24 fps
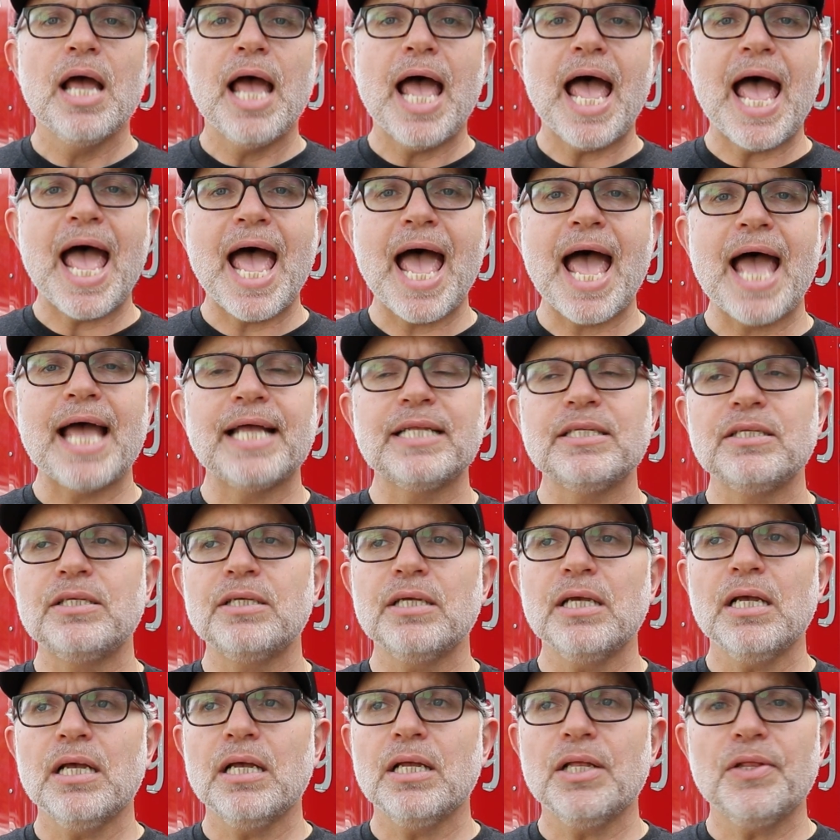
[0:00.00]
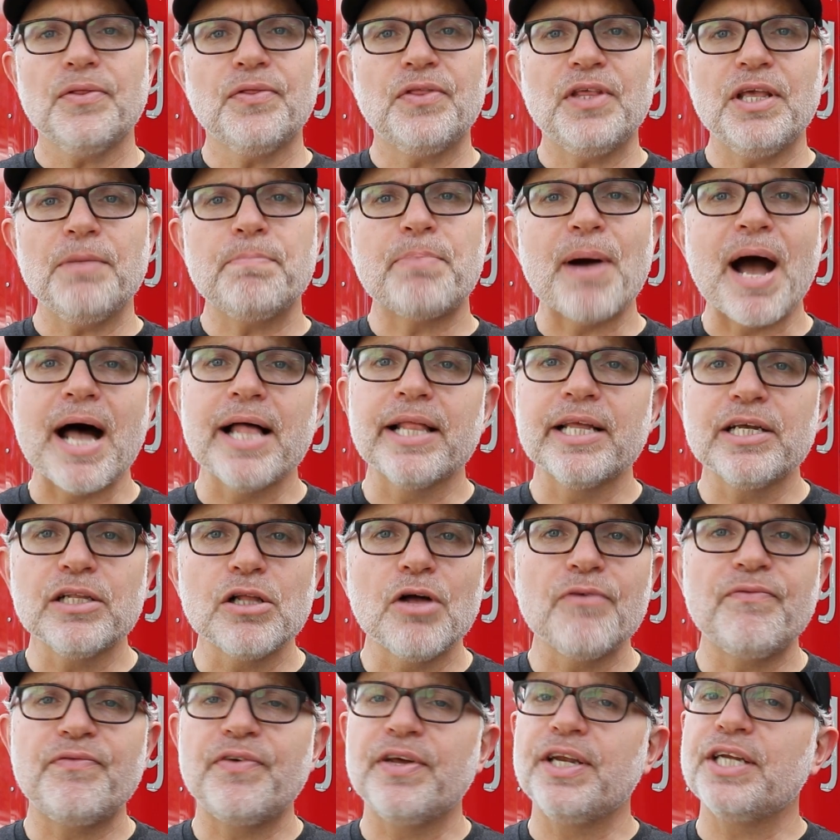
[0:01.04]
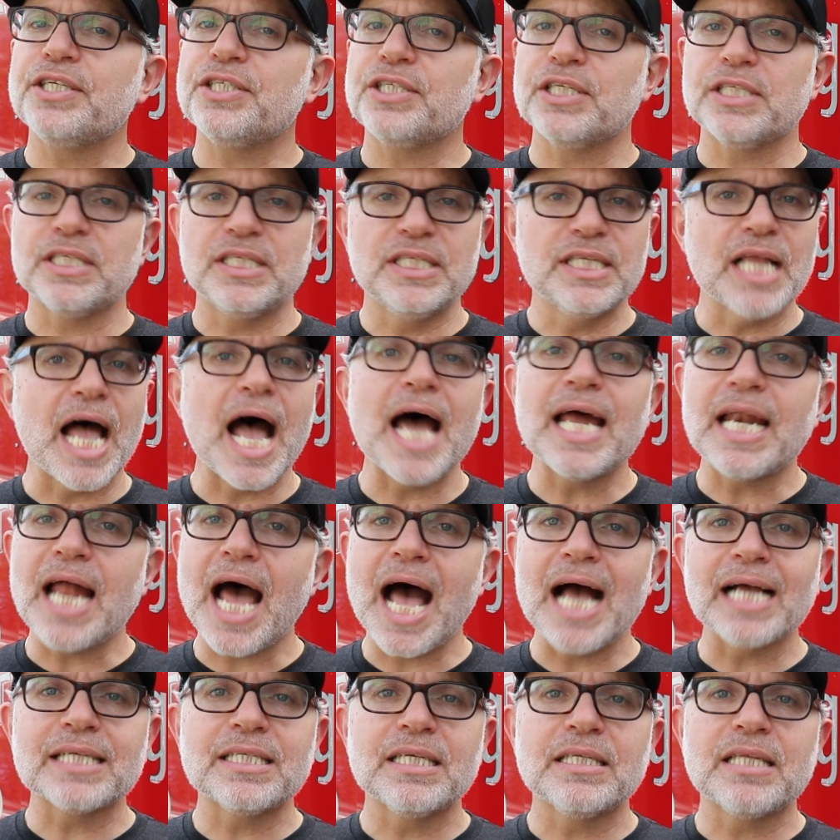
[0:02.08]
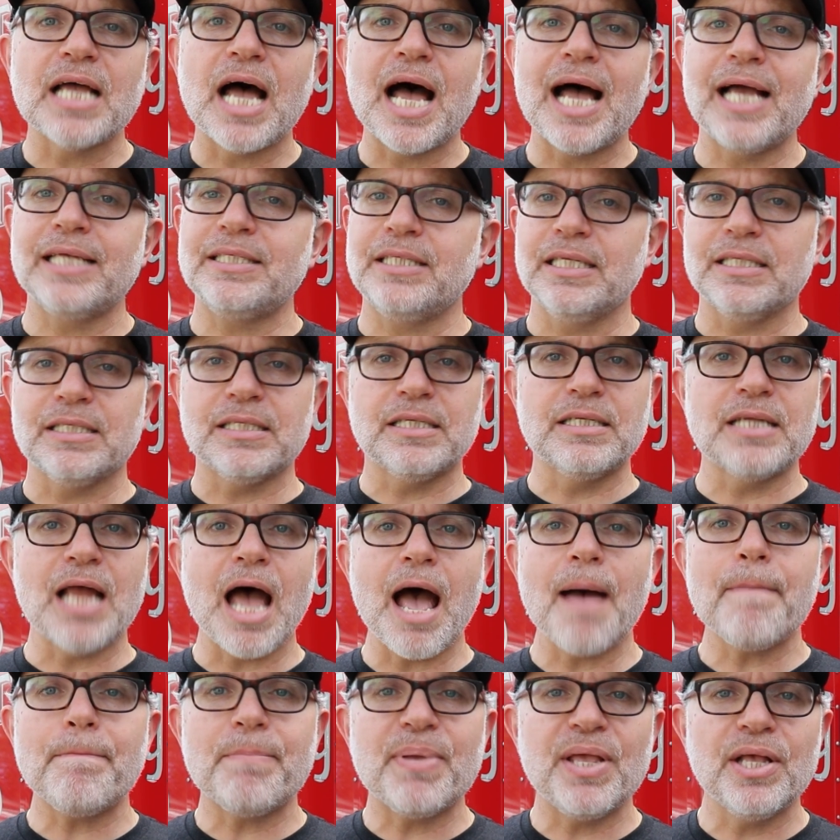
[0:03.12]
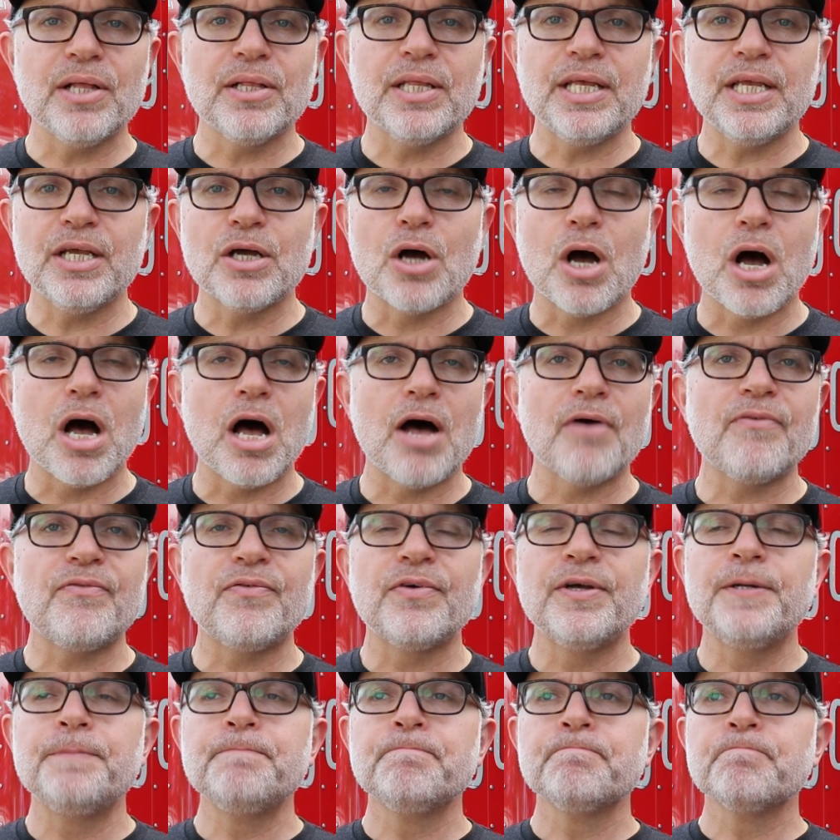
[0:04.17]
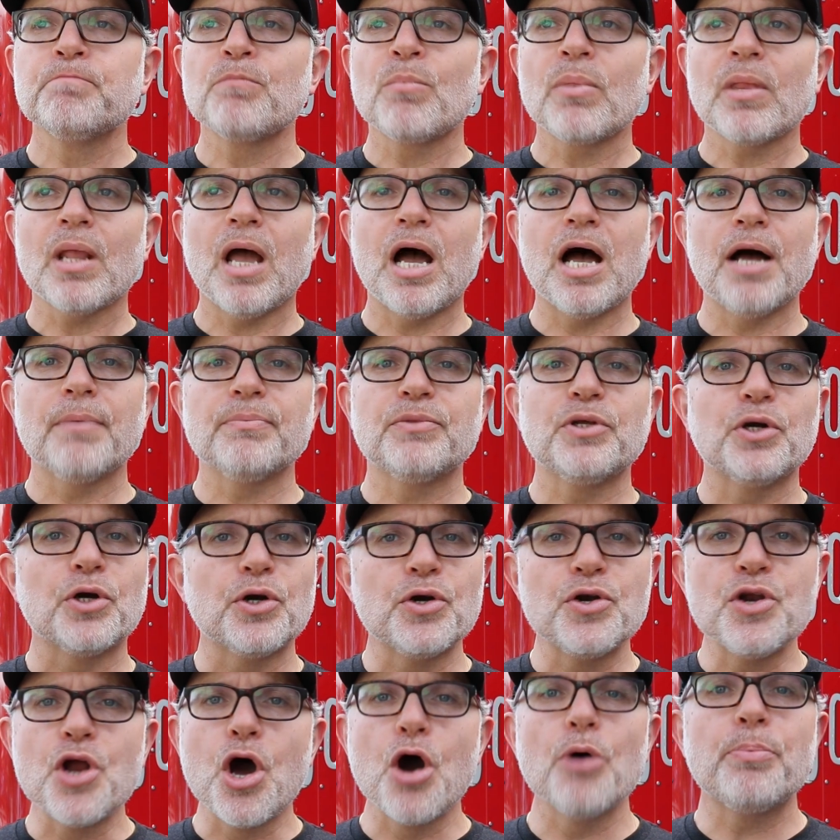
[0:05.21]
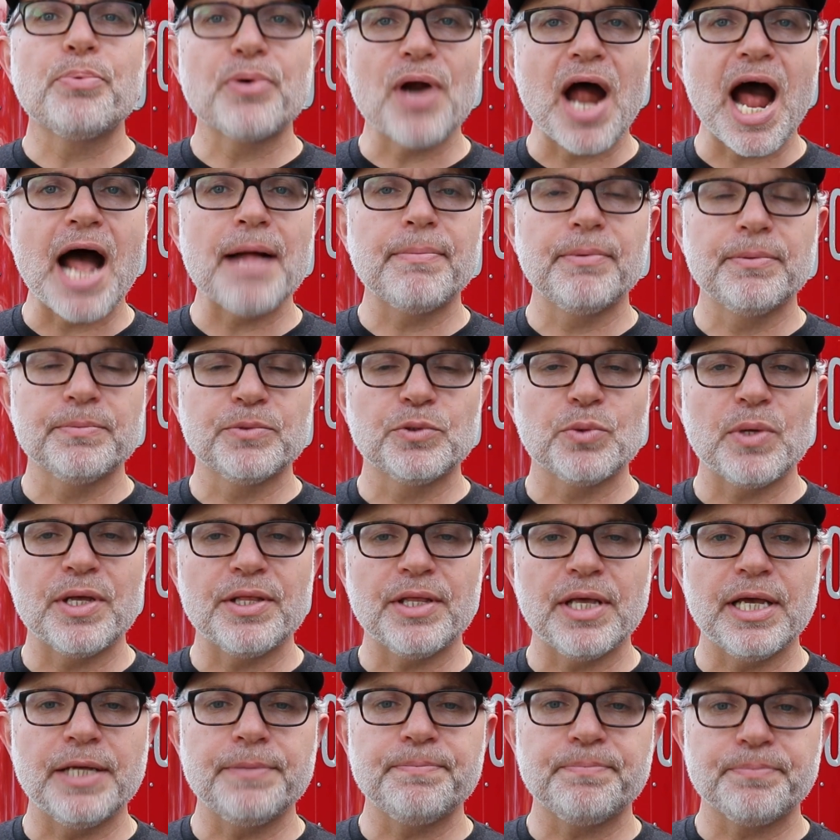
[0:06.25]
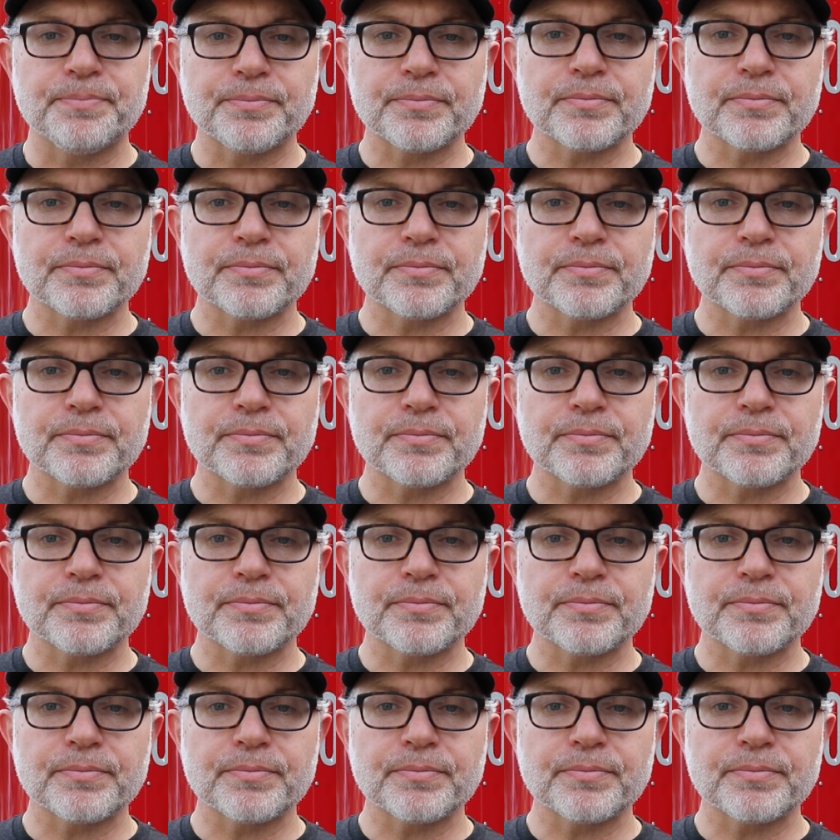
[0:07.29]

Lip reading: and the Polyglow finish is not oxidized, it's not peeling off. There are no problems with it.